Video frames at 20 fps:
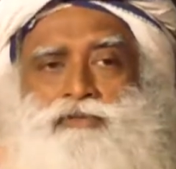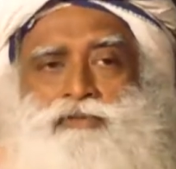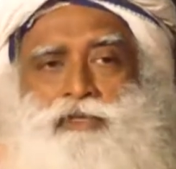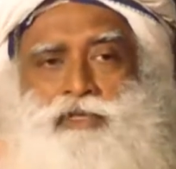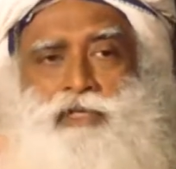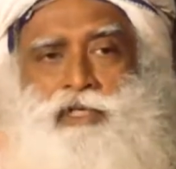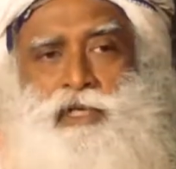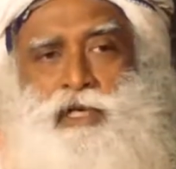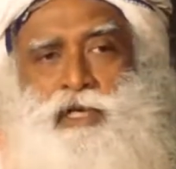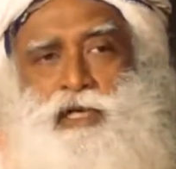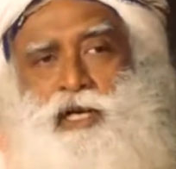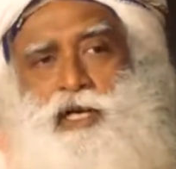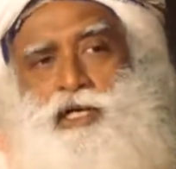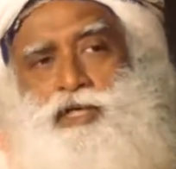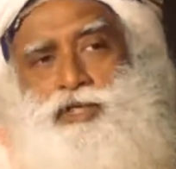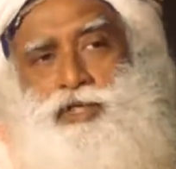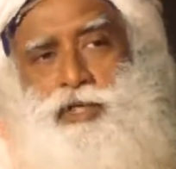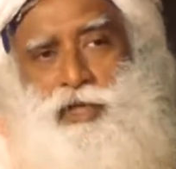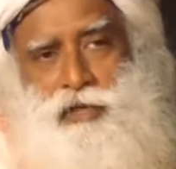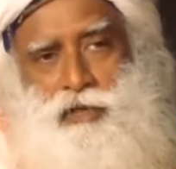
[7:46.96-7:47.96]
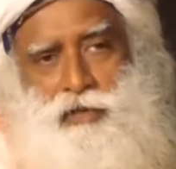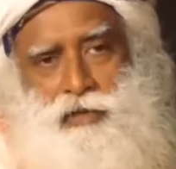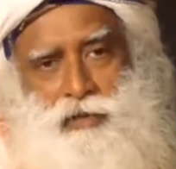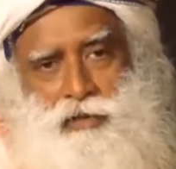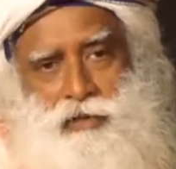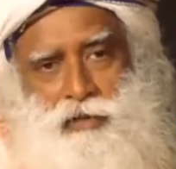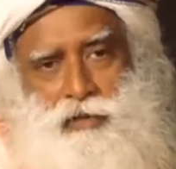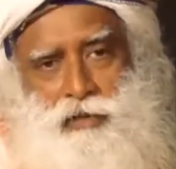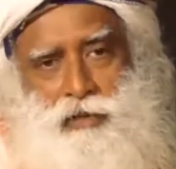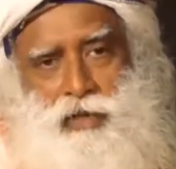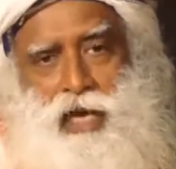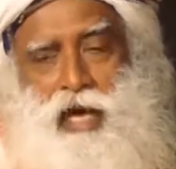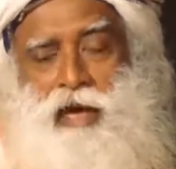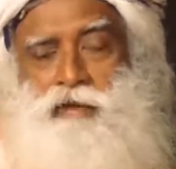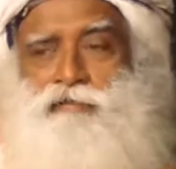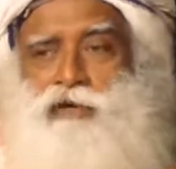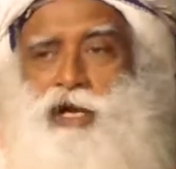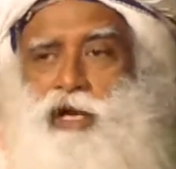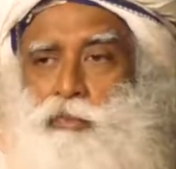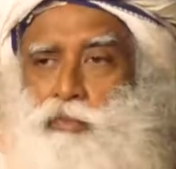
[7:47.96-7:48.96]
physical nature,
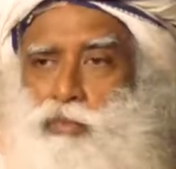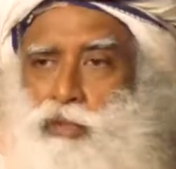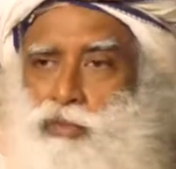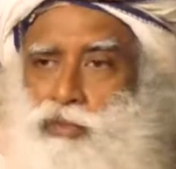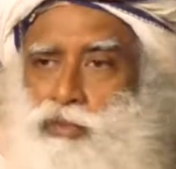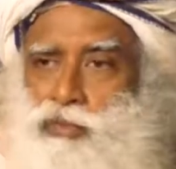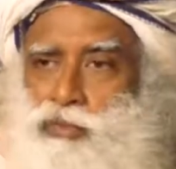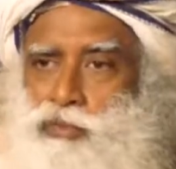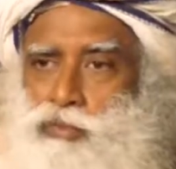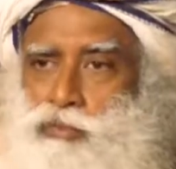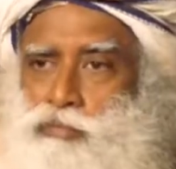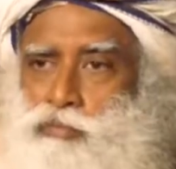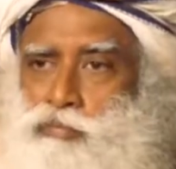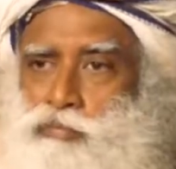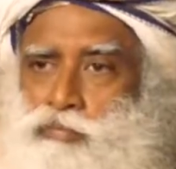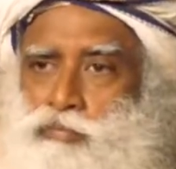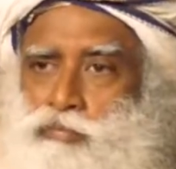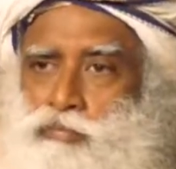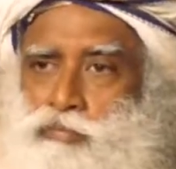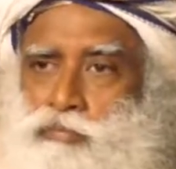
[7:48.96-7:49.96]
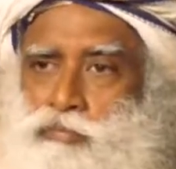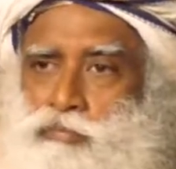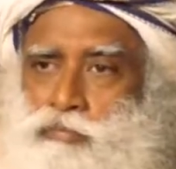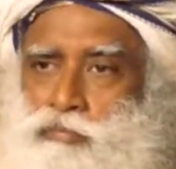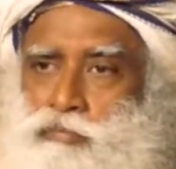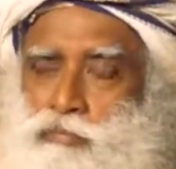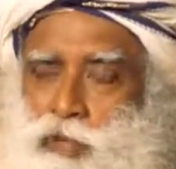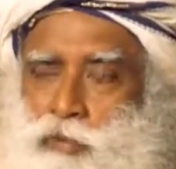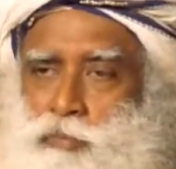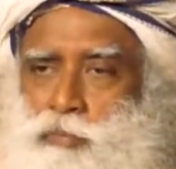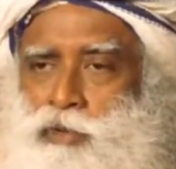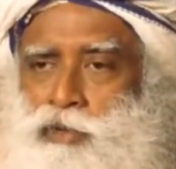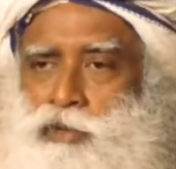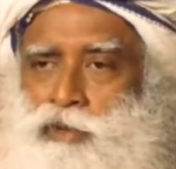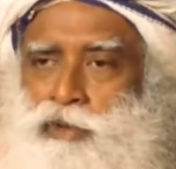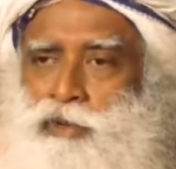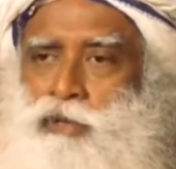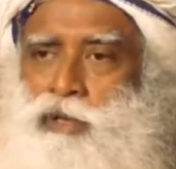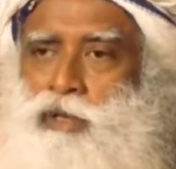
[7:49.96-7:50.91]
available to people,